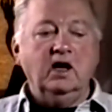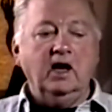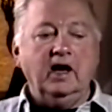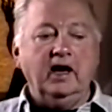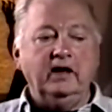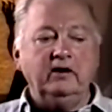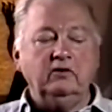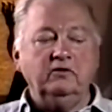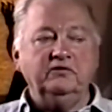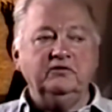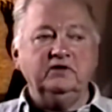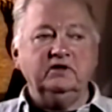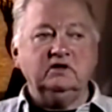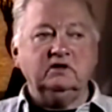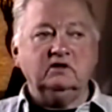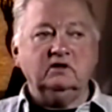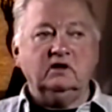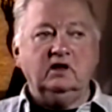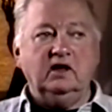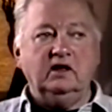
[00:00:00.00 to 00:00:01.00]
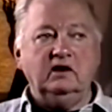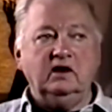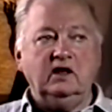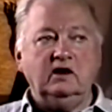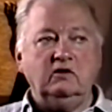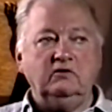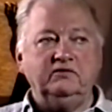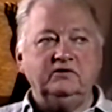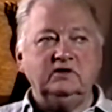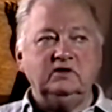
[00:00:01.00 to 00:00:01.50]
I don't think
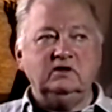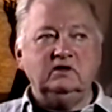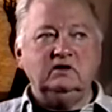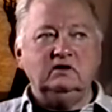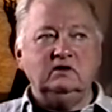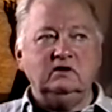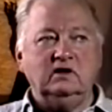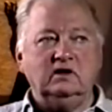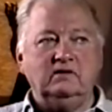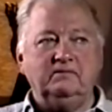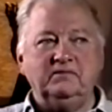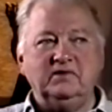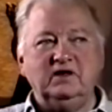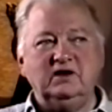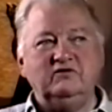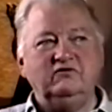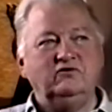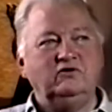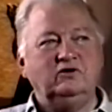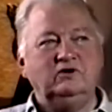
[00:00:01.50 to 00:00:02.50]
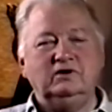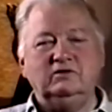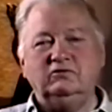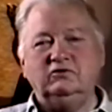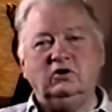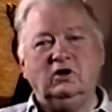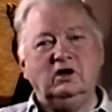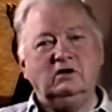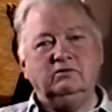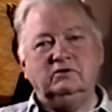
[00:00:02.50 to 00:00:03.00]
he. I never heard him
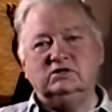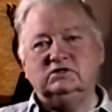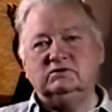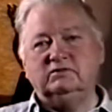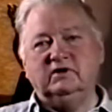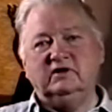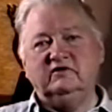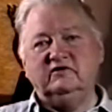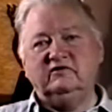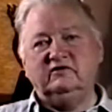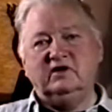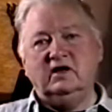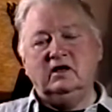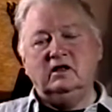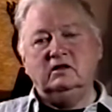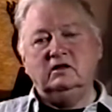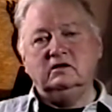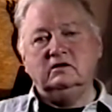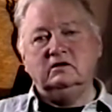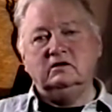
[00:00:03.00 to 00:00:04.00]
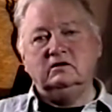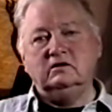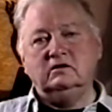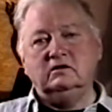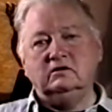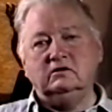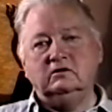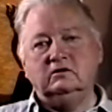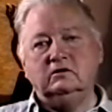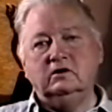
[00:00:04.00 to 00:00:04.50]
talk much about Stalin
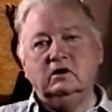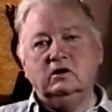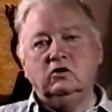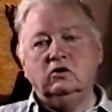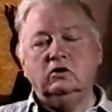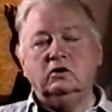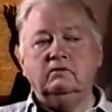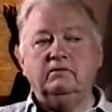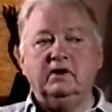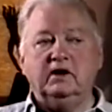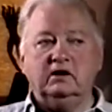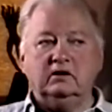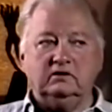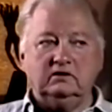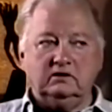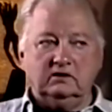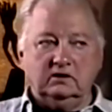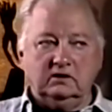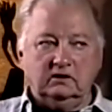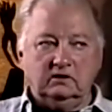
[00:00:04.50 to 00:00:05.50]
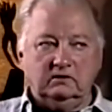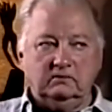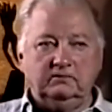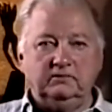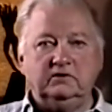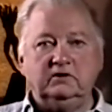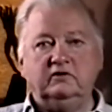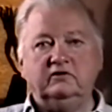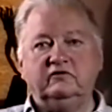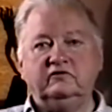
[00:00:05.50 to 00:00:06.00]
or about you
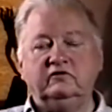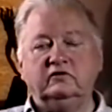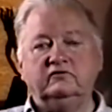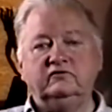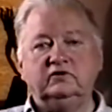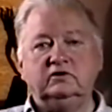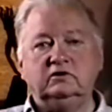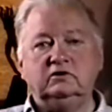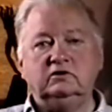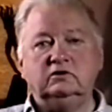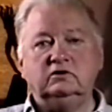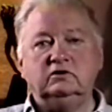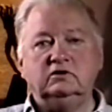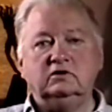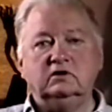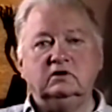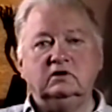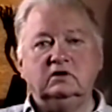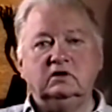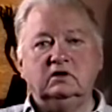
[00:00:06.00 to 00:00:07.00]
know, the Soviet Union.